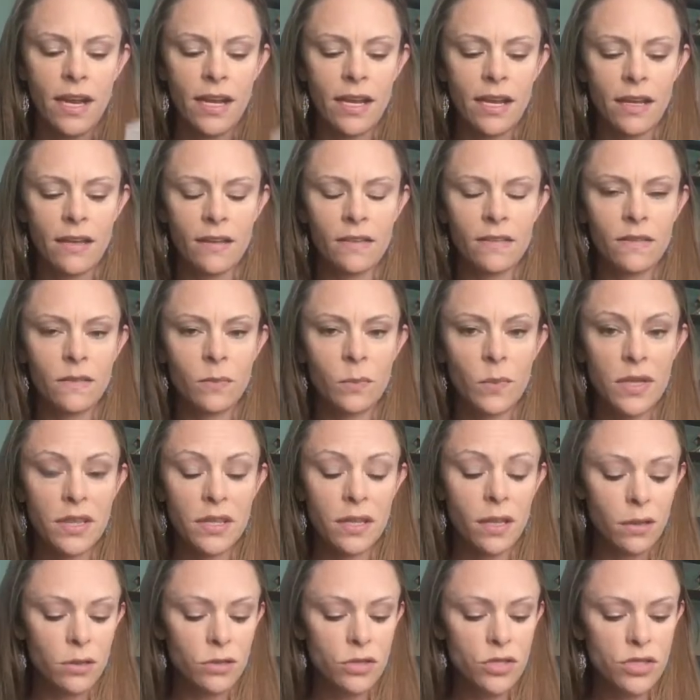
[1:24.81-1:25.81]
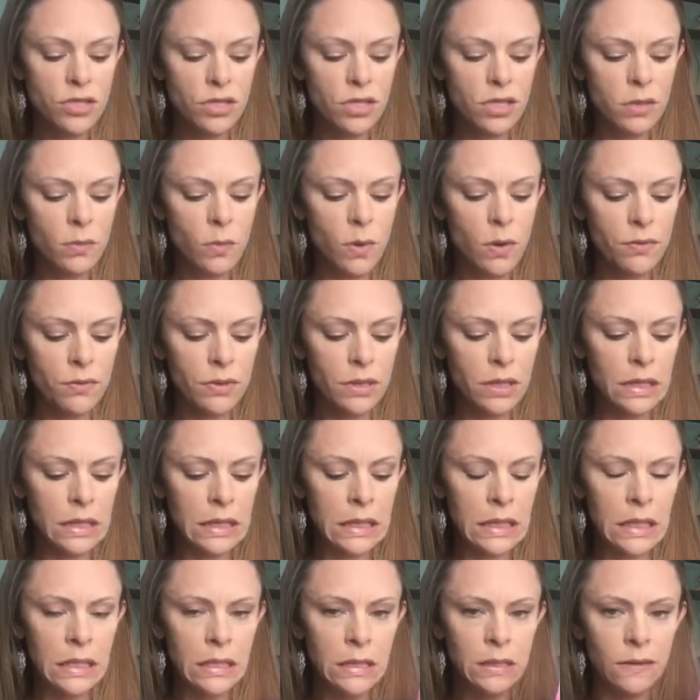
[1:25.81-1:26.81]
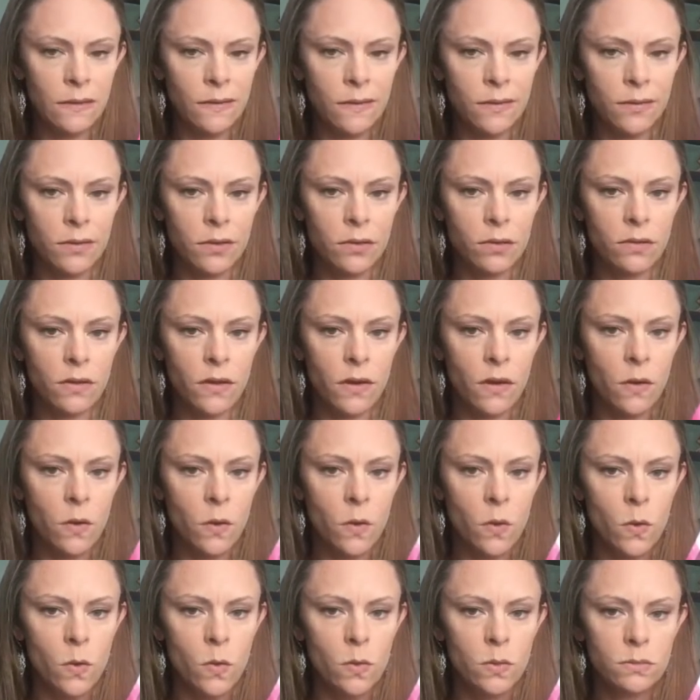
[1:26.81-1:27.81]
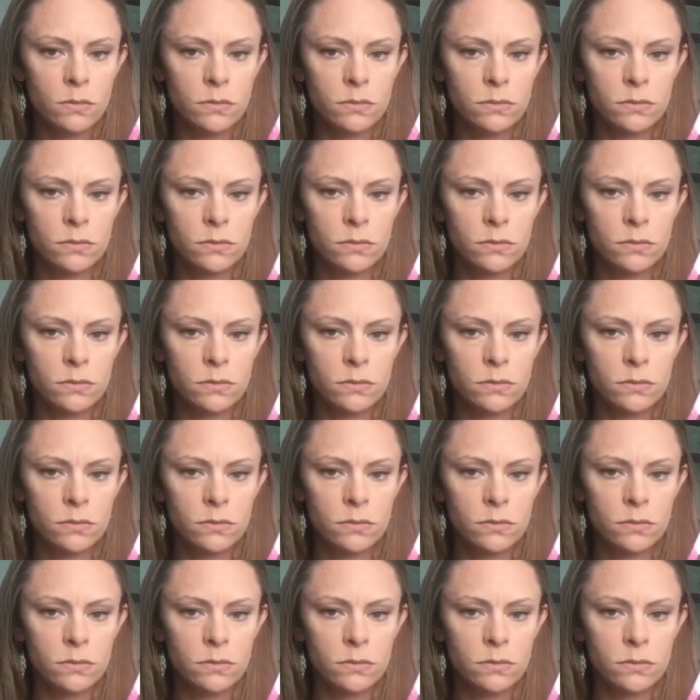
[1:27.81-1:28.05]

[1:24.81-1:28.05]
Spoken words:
I guess with Color Street, you won't really need these little toe